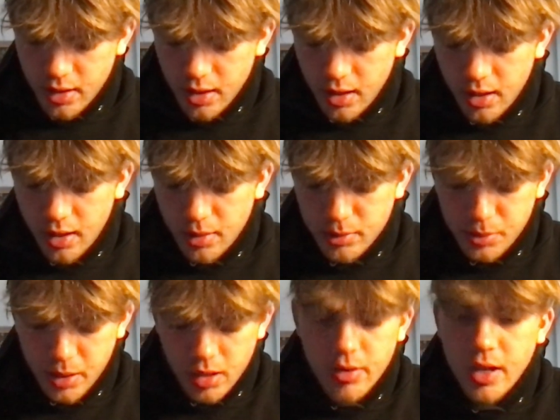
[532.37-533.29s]
I'm
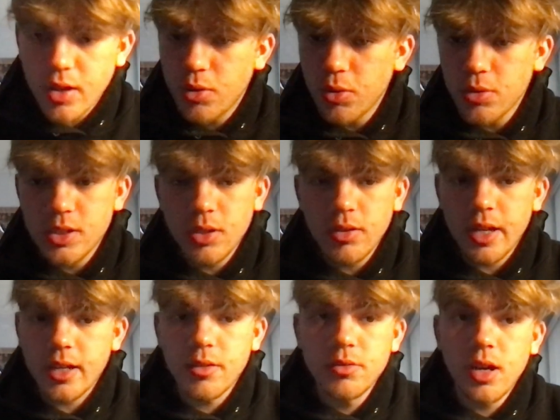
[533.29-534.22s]
like, okay, cool. So
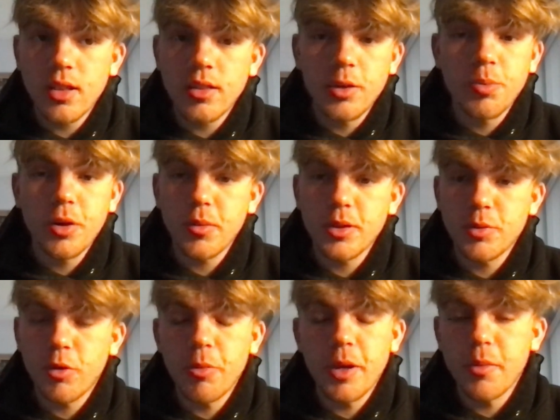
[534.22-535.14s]
like, you pretty much
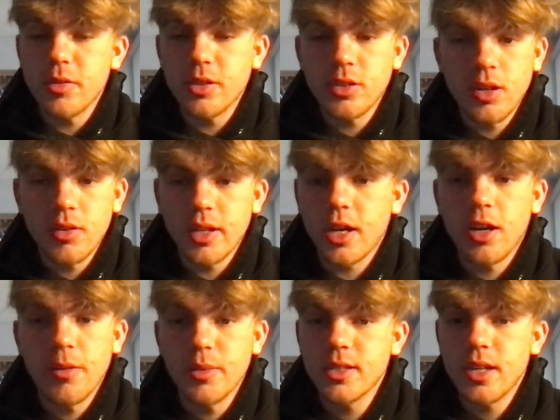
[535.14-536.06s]
will be able to show like
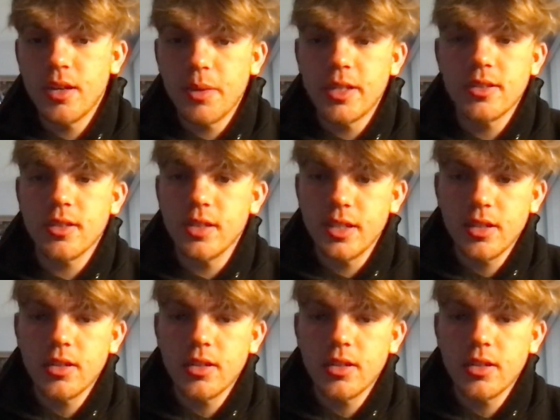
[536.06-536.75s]
100% basically.